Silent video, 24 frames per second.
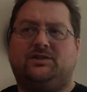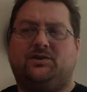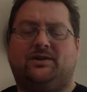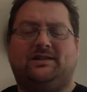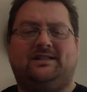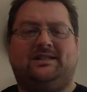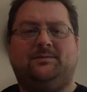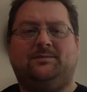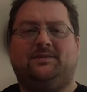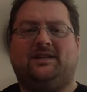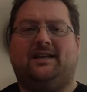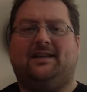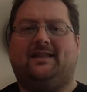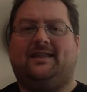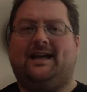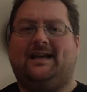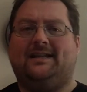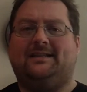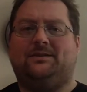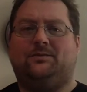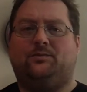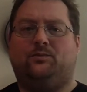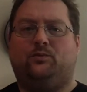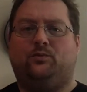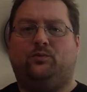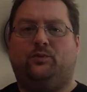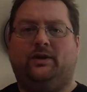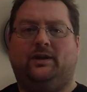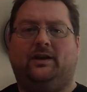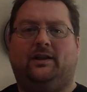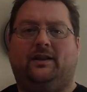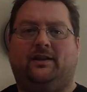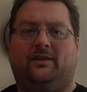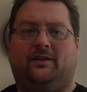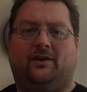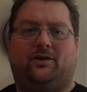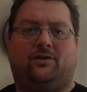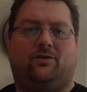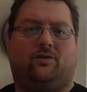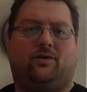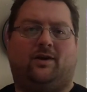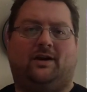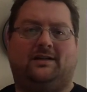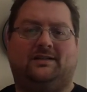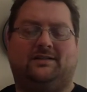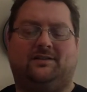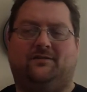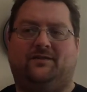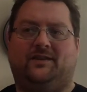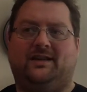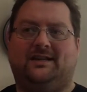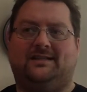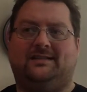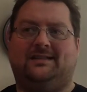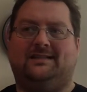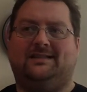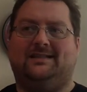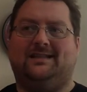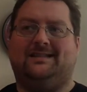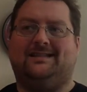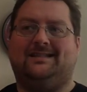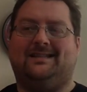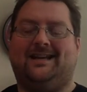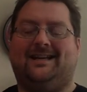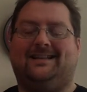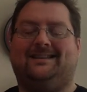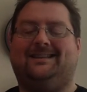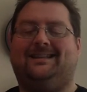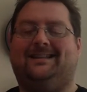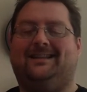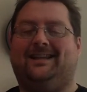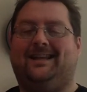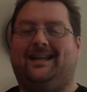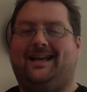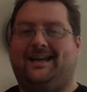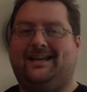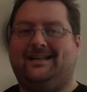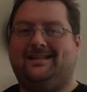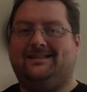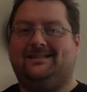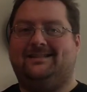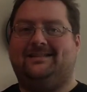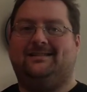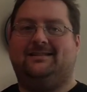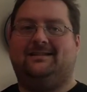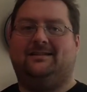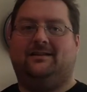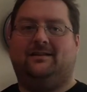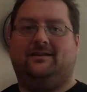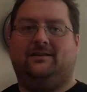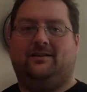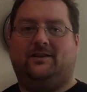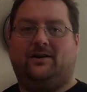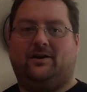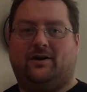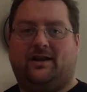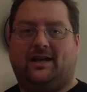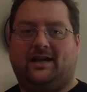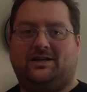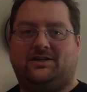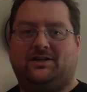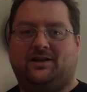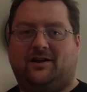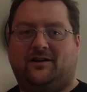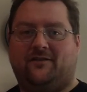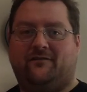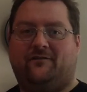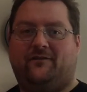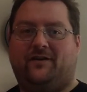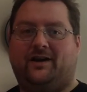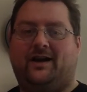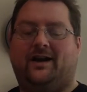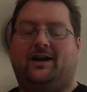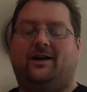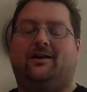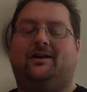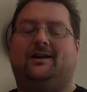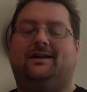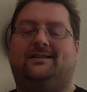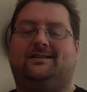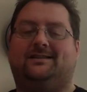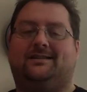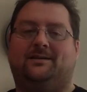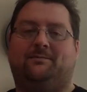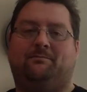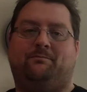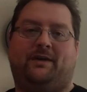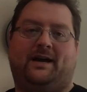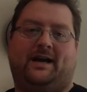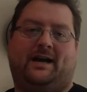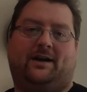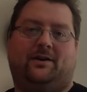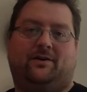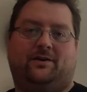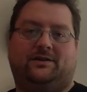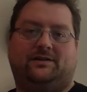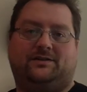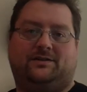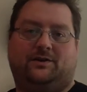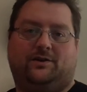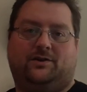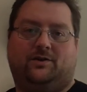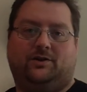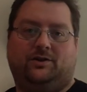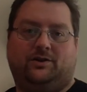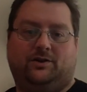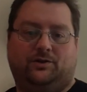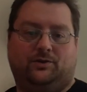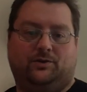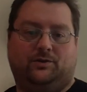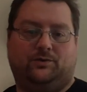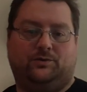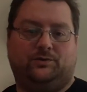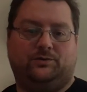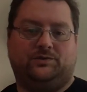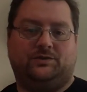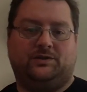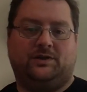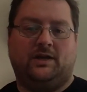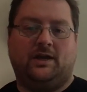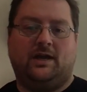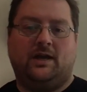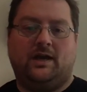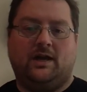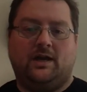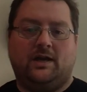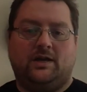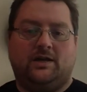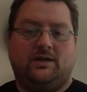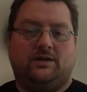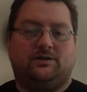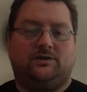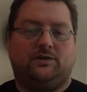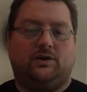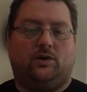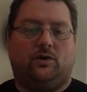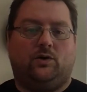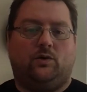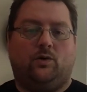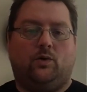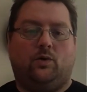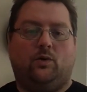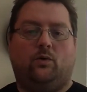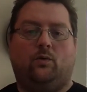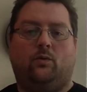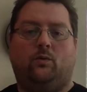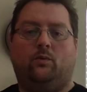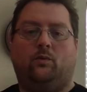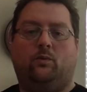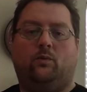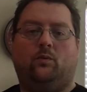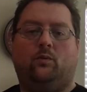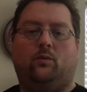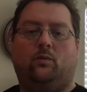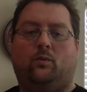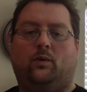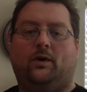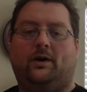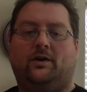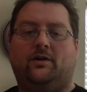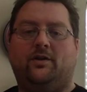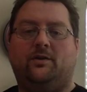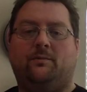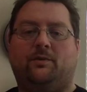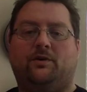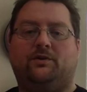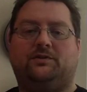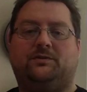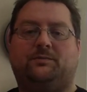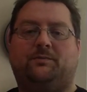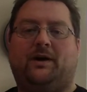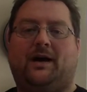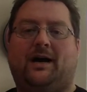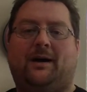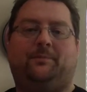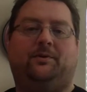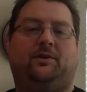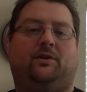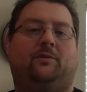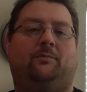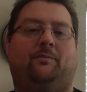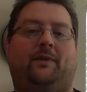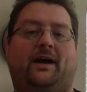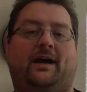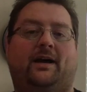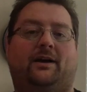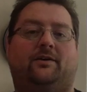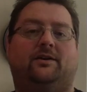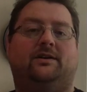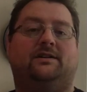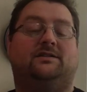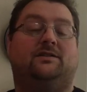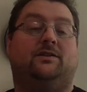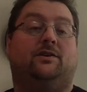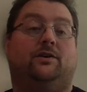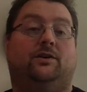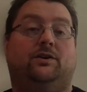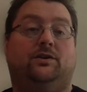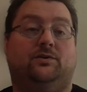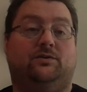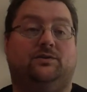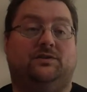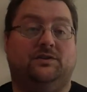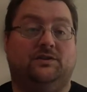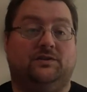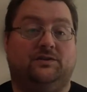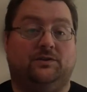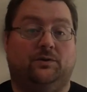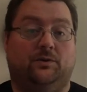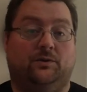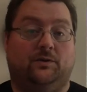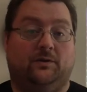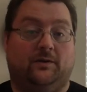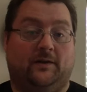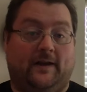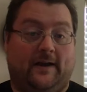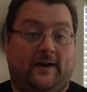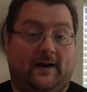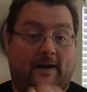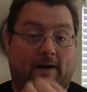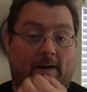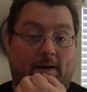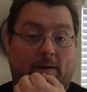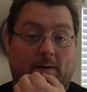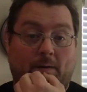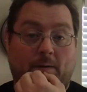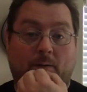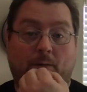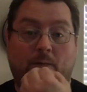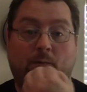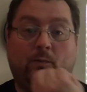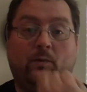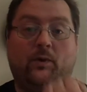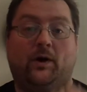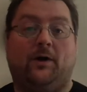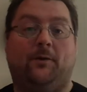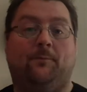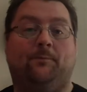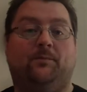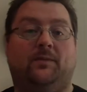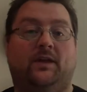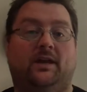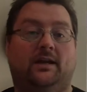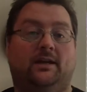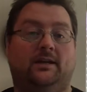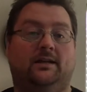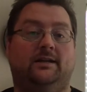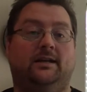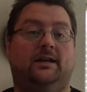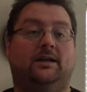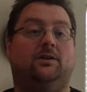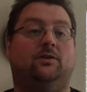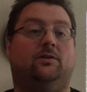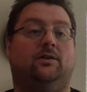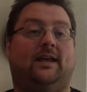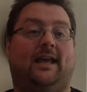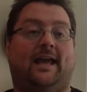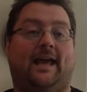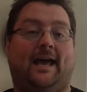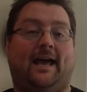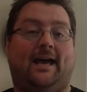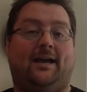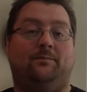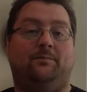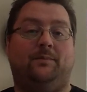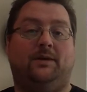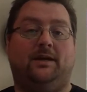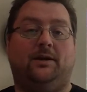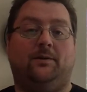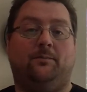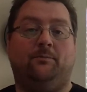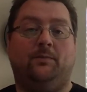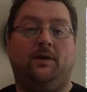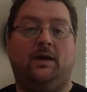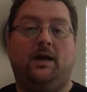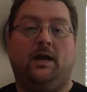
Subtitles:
it seems like that's really the crux of this, is it's not the lights that are catching on fire, it's the batteries that are used. So what are the most popular batteries that are used in solar lighting? Well, nickel cadmium,